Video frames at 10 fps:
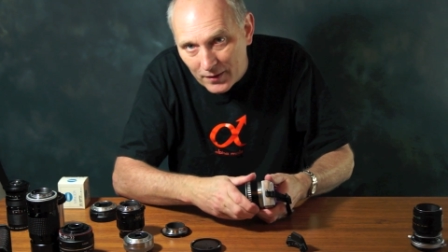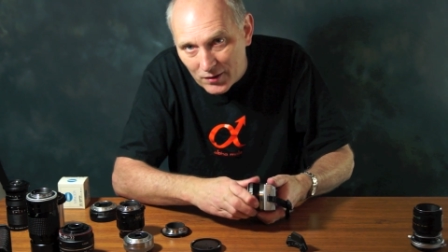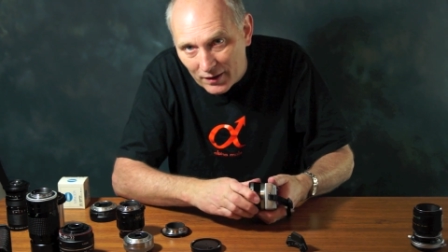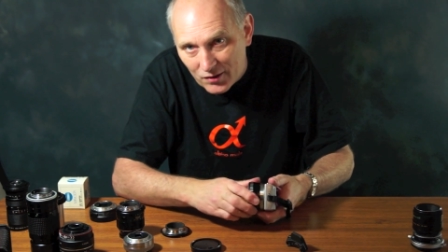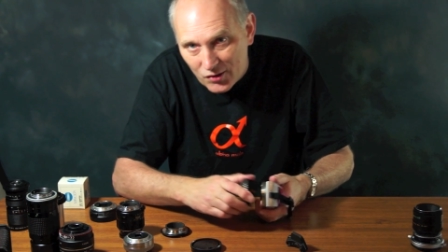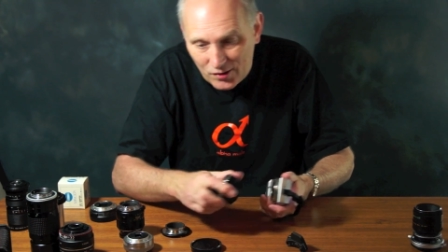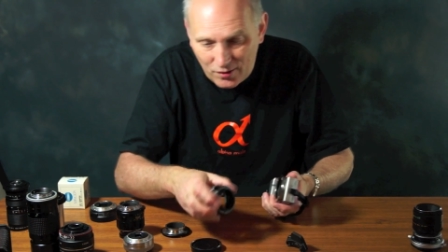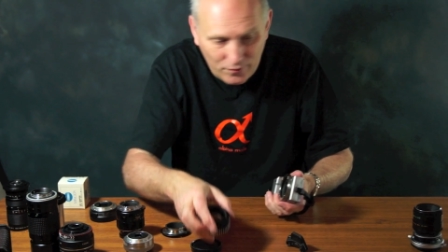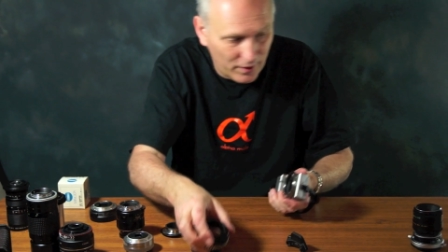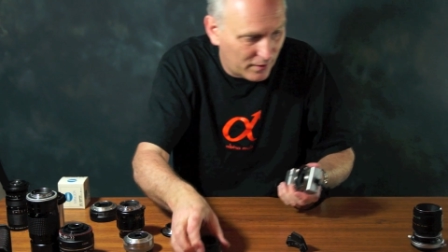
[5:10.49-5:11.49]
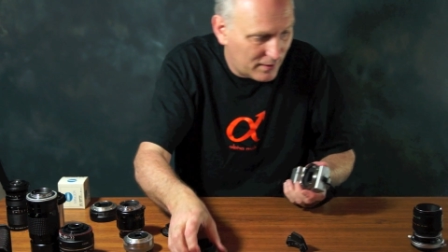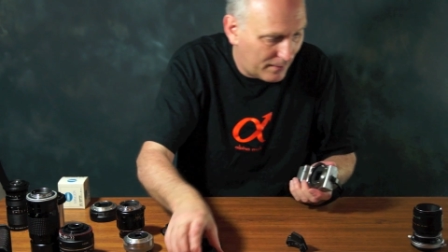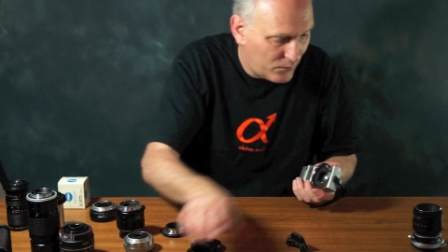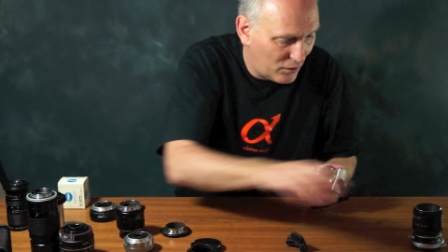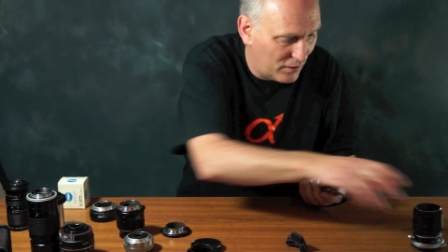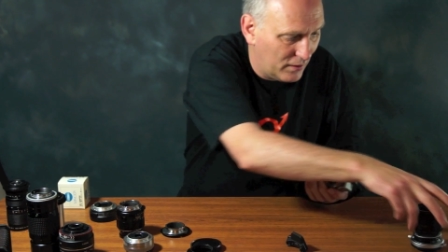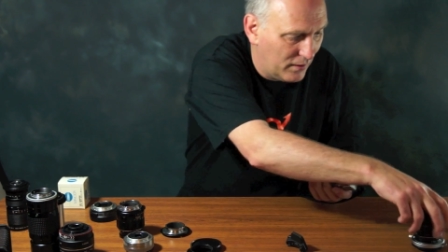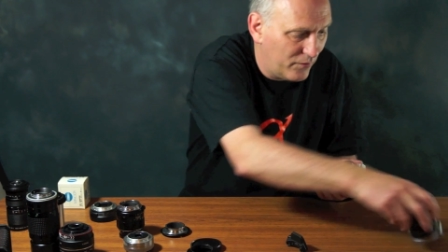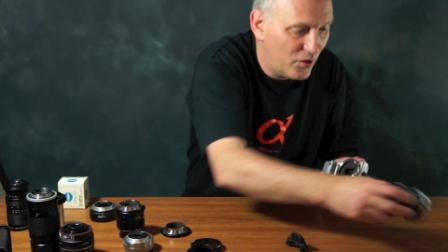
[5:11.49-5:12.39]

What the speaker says: Pentax thread adapter here,